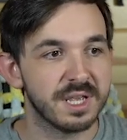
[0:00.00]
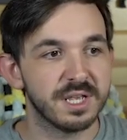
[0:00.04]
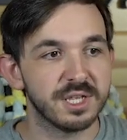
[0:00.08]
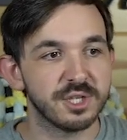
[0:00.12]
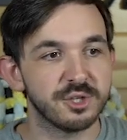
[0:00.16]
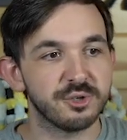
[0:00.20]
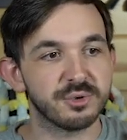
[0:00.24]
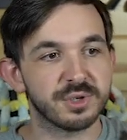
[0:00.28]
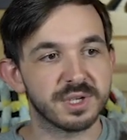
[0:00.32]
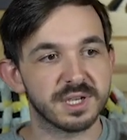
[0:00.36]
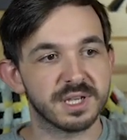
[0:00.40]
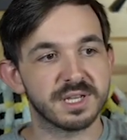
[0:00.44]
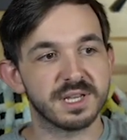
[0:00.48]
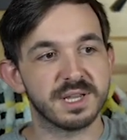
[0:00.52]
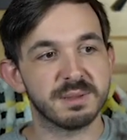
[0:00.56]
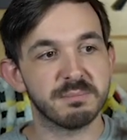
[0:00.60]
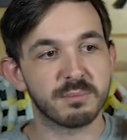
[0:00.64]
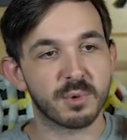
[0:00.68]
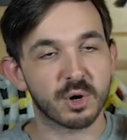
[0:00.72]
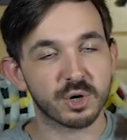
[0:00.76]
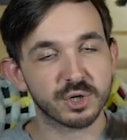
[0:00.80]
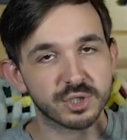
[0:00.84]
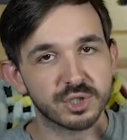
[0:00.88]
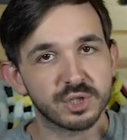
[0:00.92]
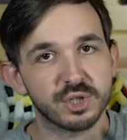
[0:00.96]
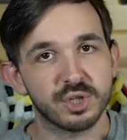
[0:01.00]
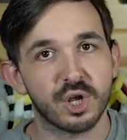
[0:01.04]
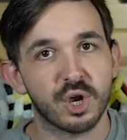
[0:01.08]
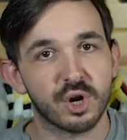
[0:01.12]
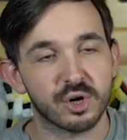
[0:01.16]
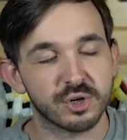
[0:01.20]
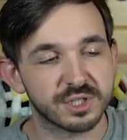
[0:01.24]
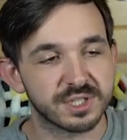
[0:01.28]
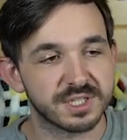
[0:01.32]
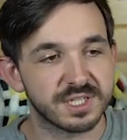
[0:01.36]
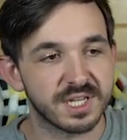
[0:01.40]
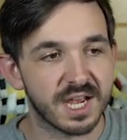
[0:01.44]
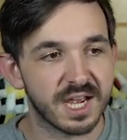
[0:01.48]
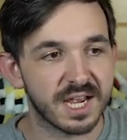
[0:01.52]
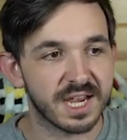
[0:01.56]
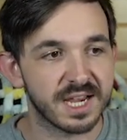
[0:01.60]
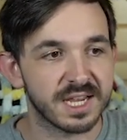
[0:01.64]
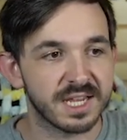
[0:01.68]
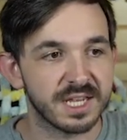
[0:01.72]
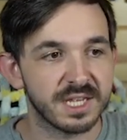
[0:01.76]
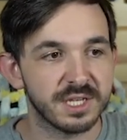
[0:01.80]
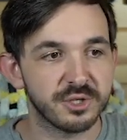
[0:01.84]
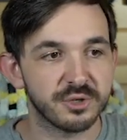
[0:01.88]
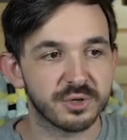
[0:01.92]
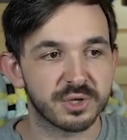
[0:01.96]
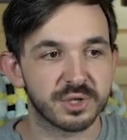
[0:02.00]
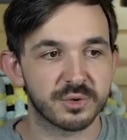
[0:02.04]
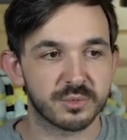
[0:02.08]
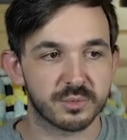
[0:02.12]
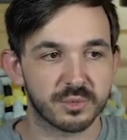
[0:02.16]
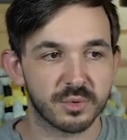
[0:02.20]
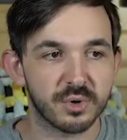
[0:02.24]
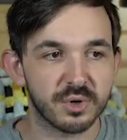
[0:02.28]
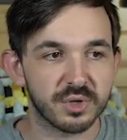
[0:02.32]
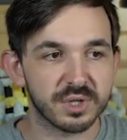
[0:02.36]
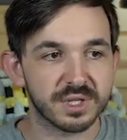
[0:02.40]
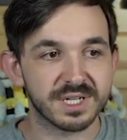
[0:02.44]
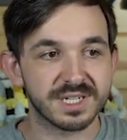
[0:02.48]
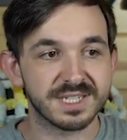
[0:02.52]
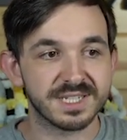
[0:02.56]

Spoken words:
You get martial arts die. You can roll a